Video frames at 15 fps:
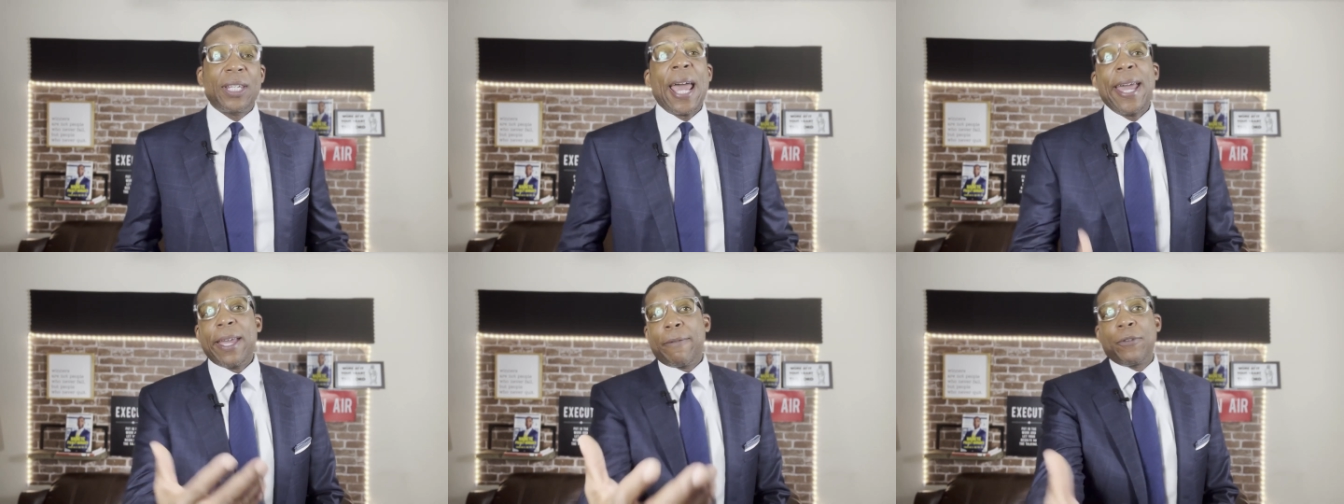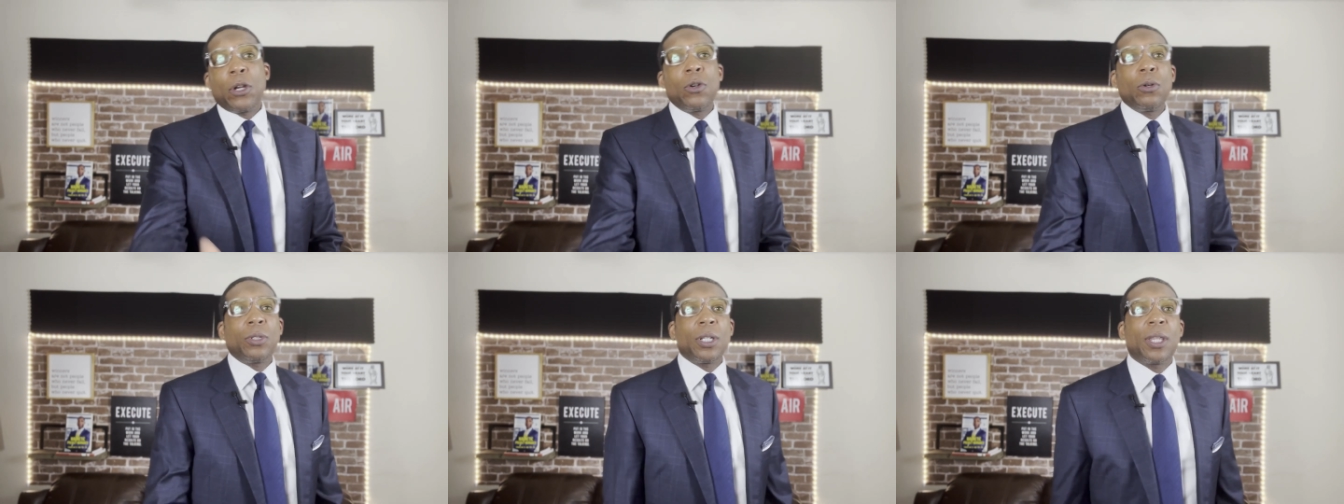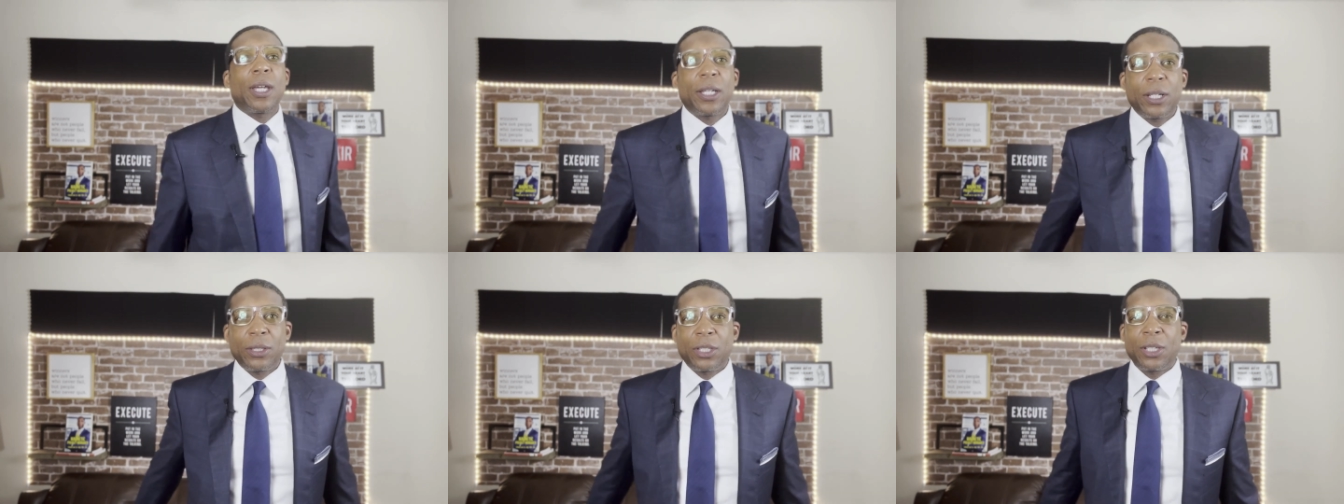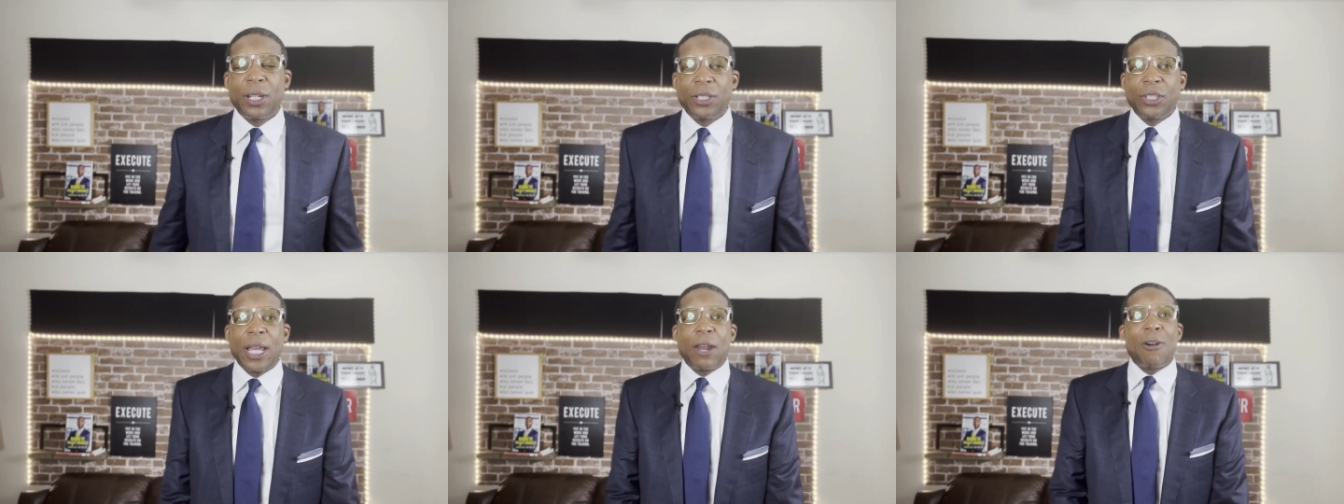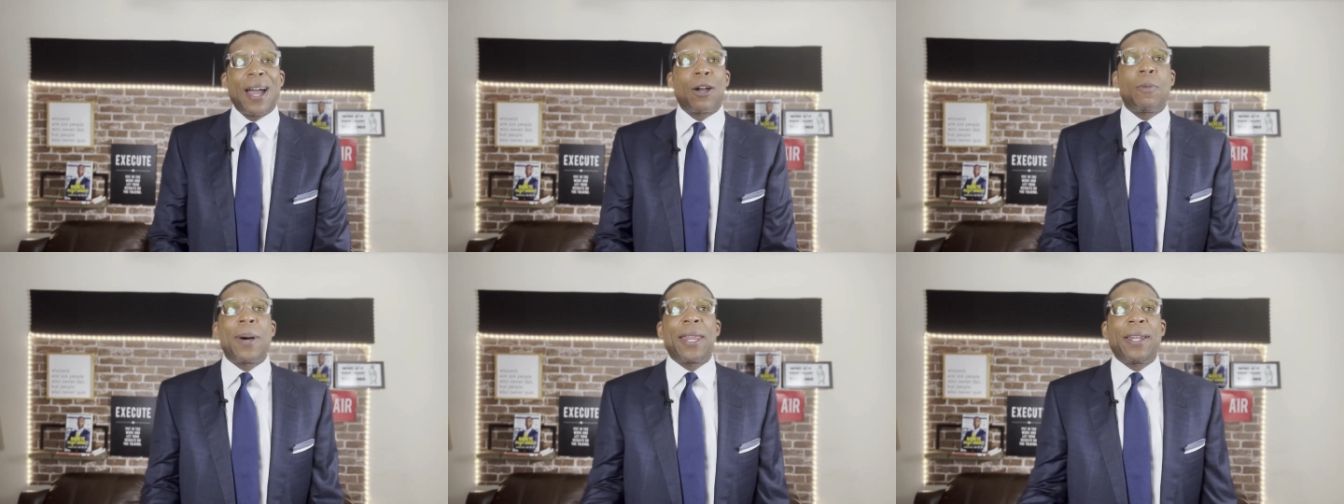Hey, if you're new to the to the channel, I
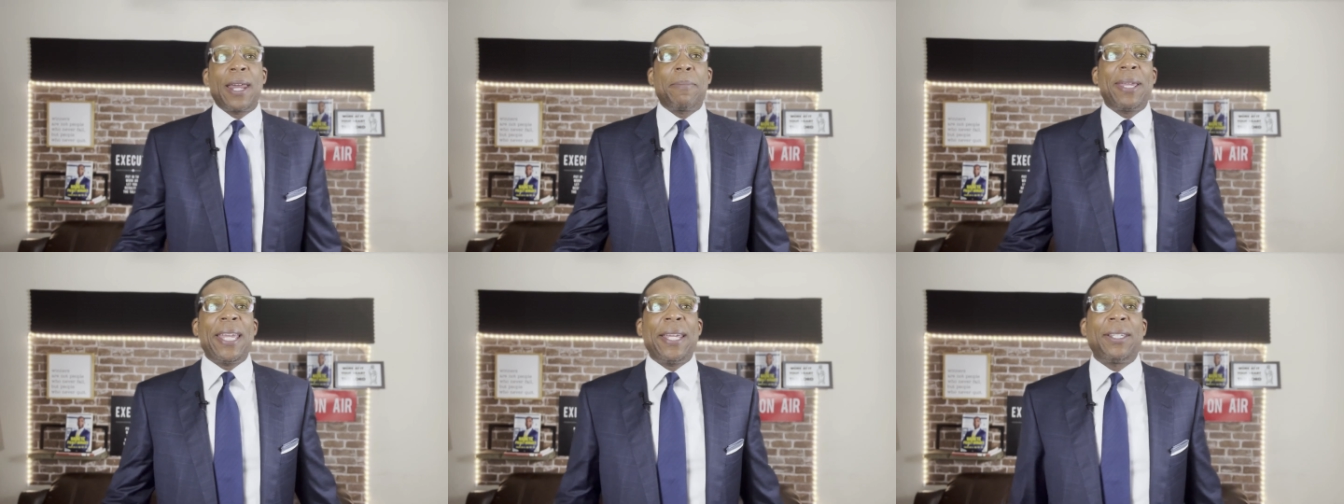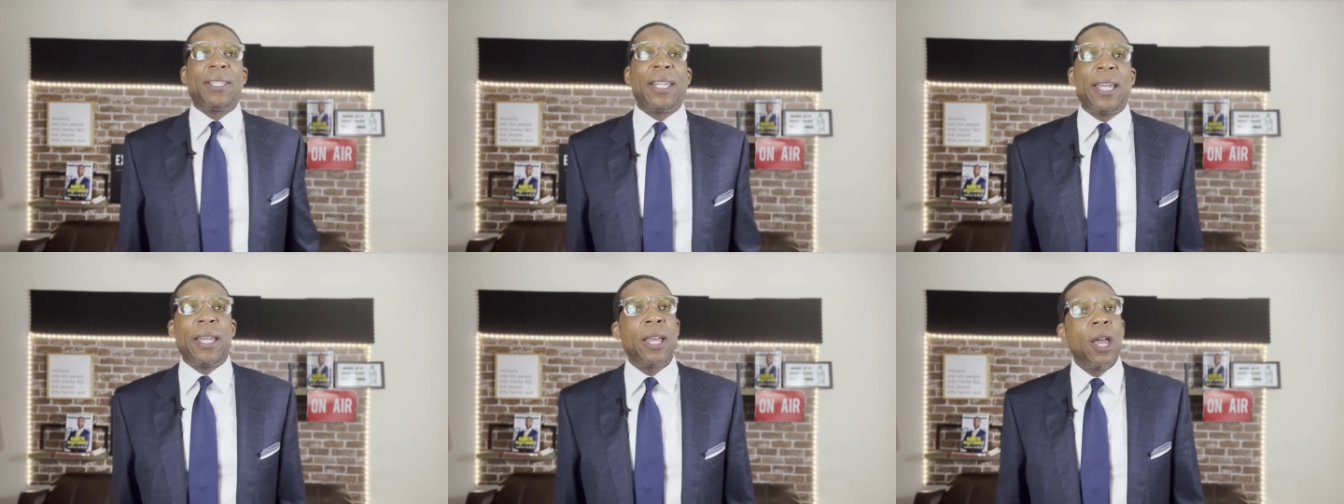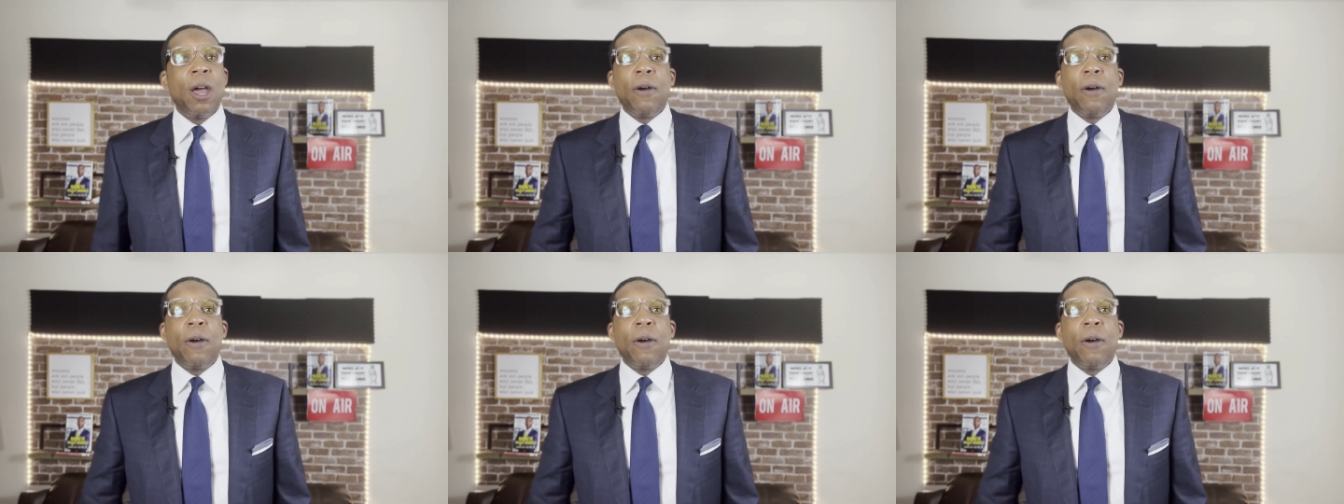go by the name of ED.